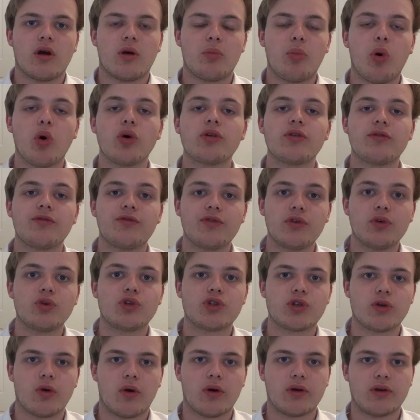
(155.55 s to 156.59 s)
point of view
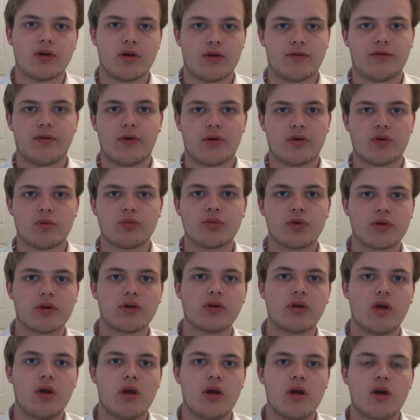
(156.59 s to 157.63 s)
shot in our final
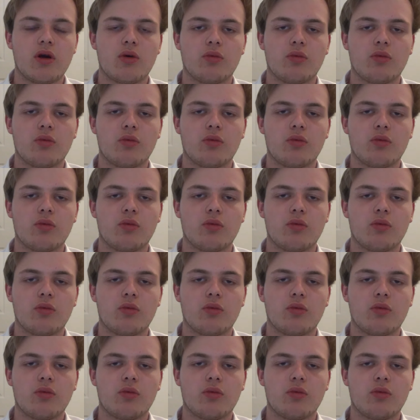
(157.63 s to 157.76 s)
product,